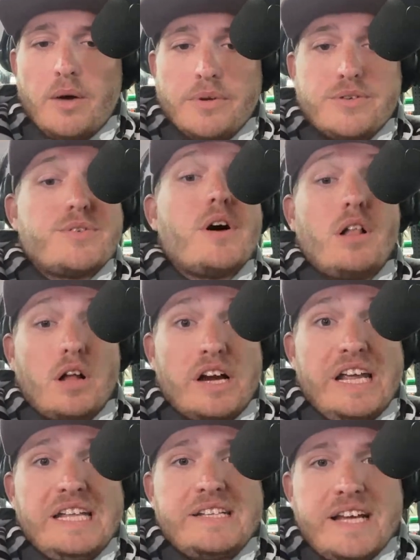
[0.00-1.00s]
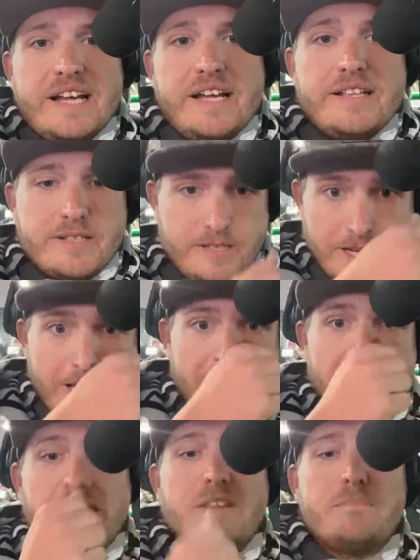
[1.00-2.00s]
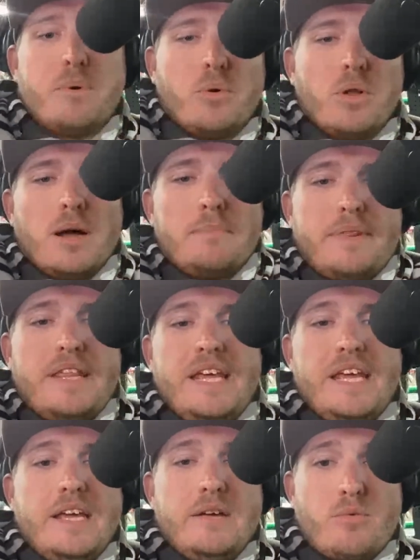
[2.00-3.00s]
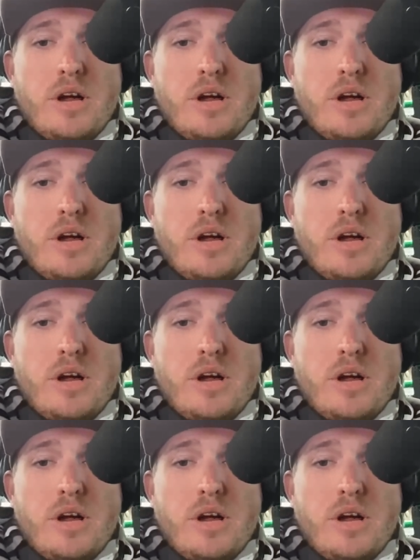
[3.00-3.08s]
which is all our e-tickets, and then pull up the